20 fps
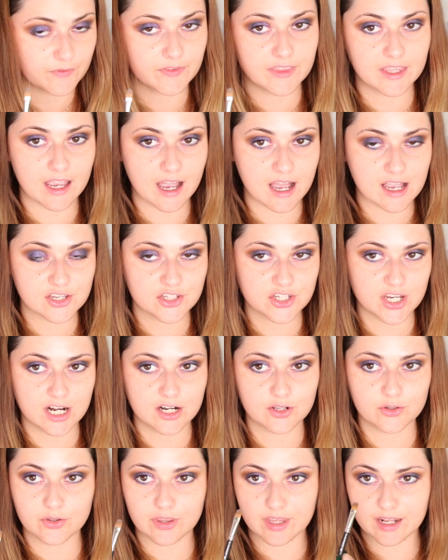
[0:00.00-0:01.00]
of the
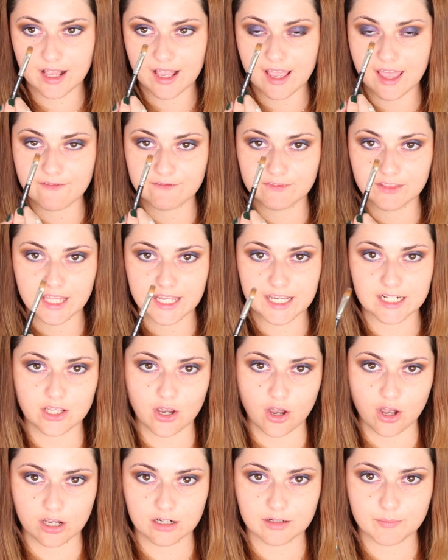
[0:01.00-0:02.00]
eyeshadow that I have laid
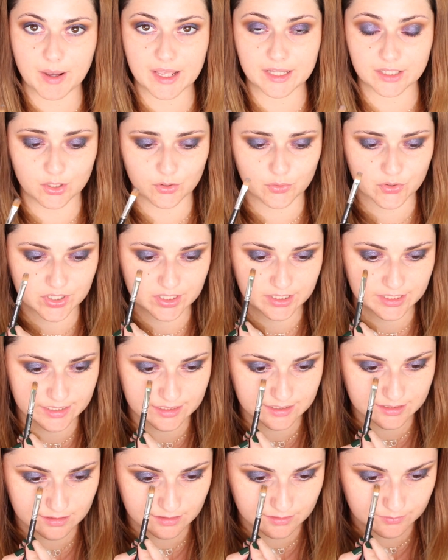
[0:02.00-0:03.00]
on my lower
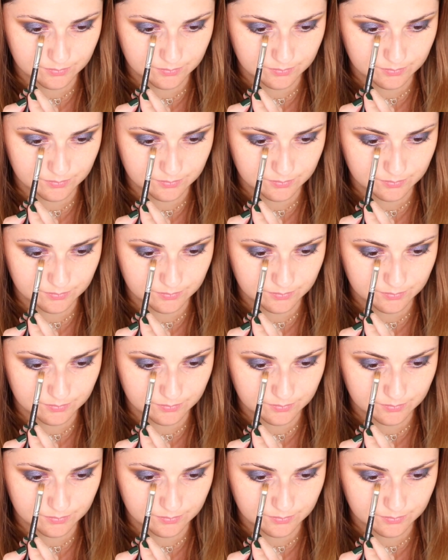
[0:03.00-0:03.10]
lid.